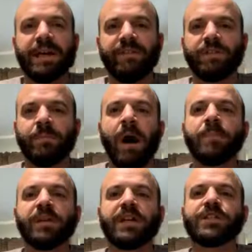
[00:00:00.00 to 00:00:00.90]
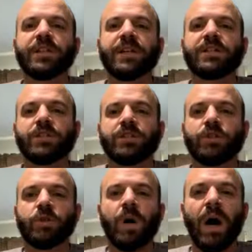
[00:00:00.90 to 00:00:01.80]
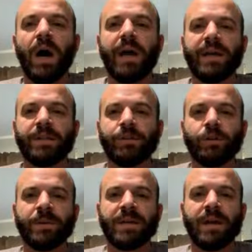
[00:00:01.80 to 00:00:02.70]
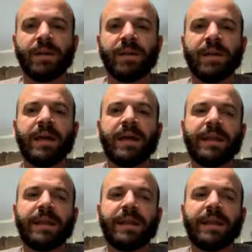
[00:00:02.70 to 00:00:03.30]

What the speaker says: if the population gets too high in your dubia colony,